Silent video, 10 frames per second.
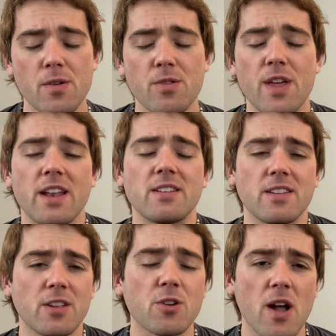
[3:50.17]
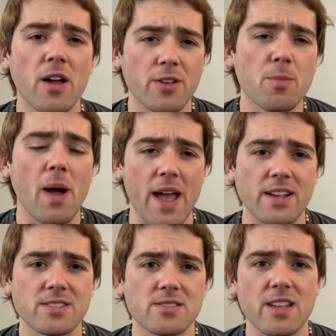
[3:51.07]
then you're
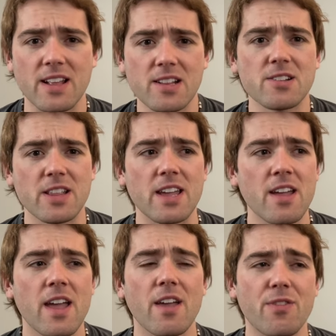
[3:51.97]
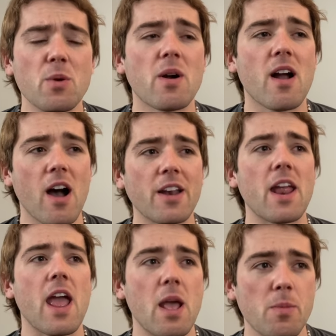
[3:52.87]
biased. Like, clearly, if you are
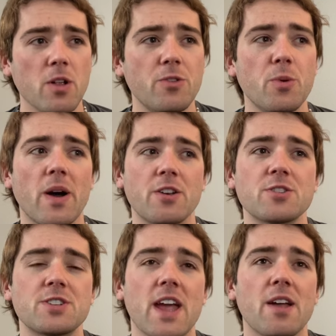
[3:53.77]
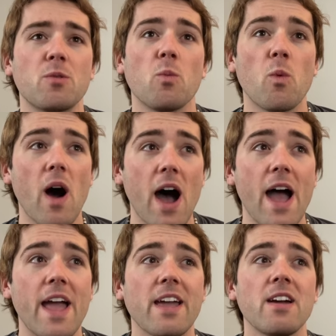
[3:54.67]
unable to understand
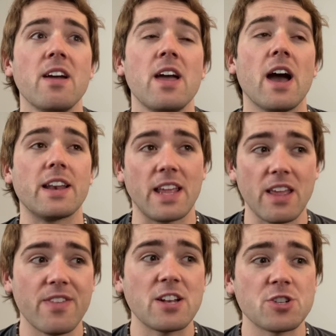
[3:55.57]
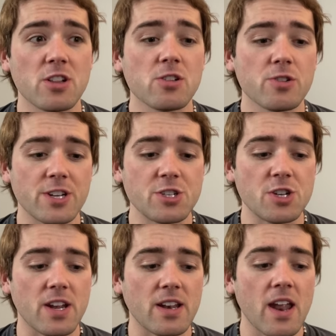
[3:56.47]
why an evangelical
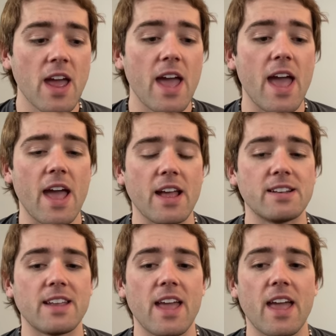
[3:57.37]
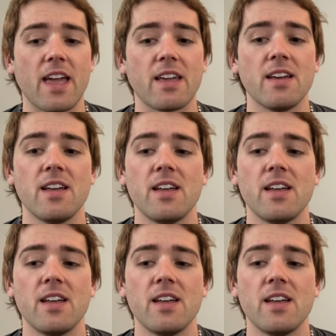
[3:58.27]
Christian and a